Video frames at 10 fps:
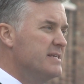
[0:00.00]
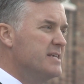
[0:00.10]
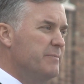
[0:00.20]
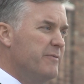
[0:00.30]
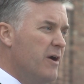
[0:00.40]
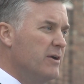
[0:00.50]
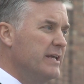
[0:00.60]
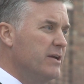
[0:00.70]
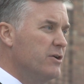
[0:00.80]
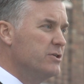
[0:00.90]
Some of our
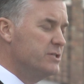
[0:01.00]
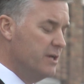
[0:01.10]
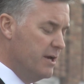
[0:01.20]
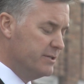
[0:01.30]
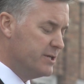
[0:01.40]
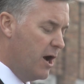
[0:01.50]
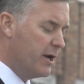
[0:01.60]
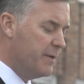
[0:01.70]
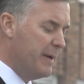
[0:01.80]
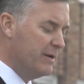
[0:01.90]
leaders
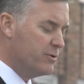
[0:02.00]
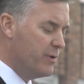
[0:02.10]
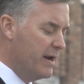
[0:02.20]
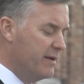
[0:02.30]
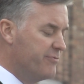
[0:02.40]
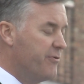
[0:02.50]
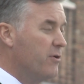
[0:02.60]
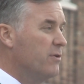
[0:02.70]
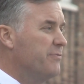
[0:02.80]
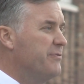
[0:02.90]
talk about creating
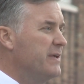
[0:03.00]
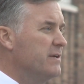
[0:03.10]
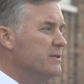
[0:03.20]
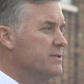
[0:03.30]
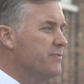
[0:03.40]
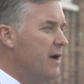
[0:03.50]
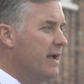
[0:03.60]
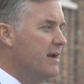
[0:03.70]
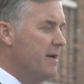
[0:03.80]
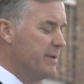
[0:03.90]
fertile fields for
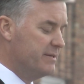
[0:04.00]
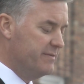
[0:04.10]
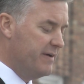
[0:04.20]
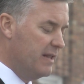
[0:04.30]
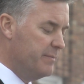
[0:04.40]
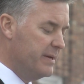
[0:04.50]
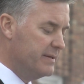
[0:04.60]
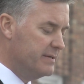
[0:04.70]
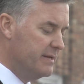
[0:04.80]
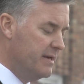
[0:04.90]
economic
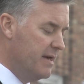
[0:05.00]
development.